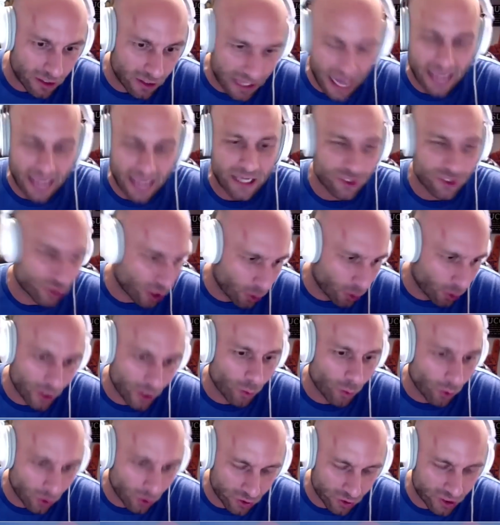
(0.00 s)
Yankees are going to win
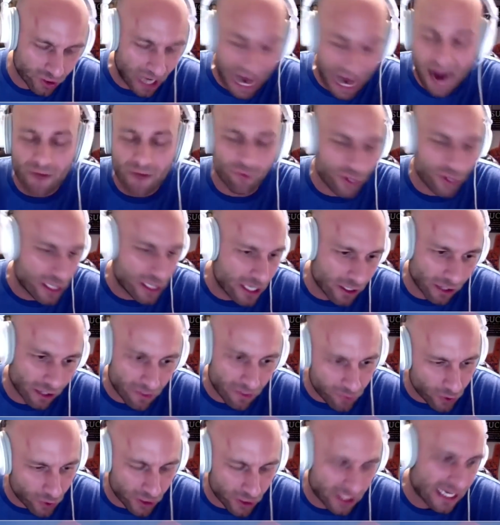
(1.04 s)
the World Series. Every year,
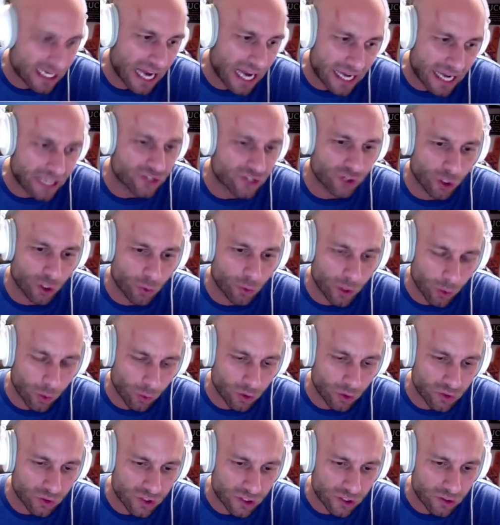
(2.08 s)
I feel that the Yankees are going to win the
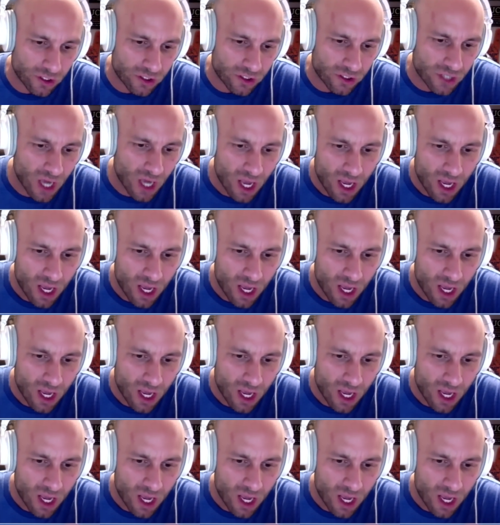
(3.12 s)
World Series.